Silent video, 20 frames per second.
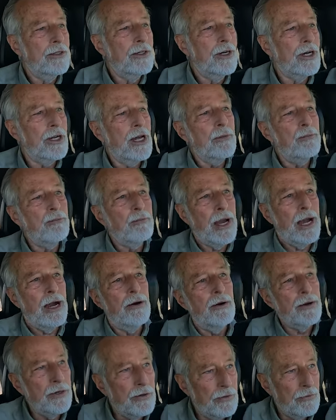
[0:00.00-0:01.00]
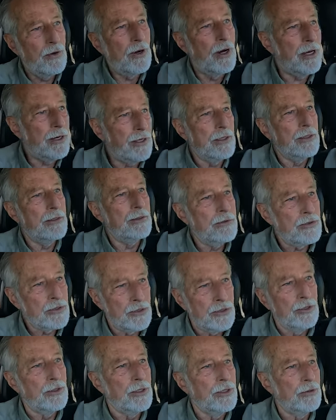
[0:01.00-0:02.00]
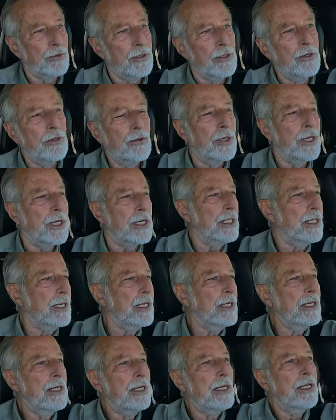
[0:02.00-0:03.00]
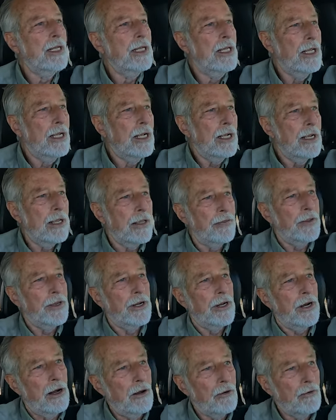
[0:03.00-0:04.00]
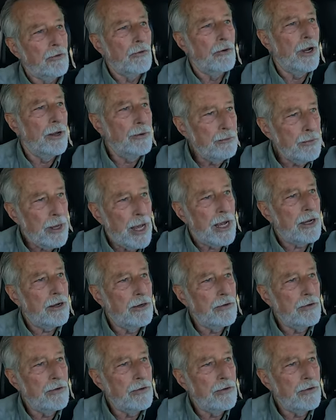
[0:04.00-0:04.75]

hook up power and water and sewer real quickly, and then I'll run back